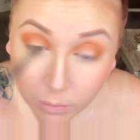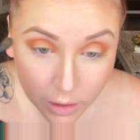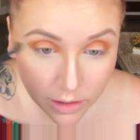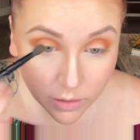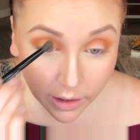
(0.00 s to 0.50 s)

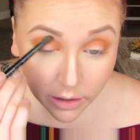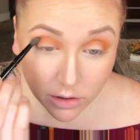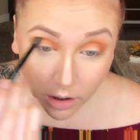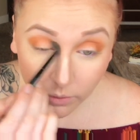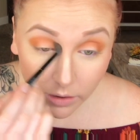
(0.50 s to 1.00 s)
But yeah, so I kind
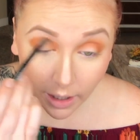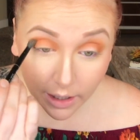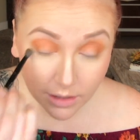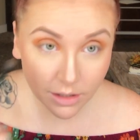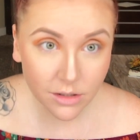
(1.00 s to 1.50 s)
of start with
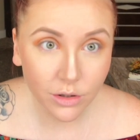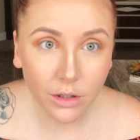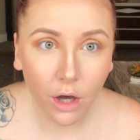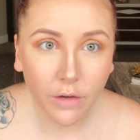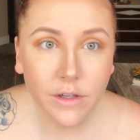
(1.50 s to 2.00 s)
that. It does
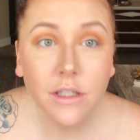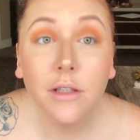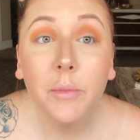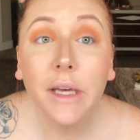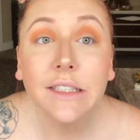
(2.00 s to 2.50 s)
look
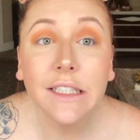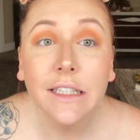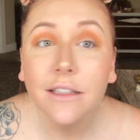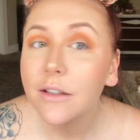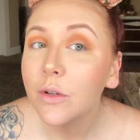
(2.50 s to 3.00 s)
obviously
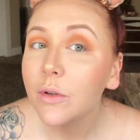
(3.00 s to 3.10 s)
messy.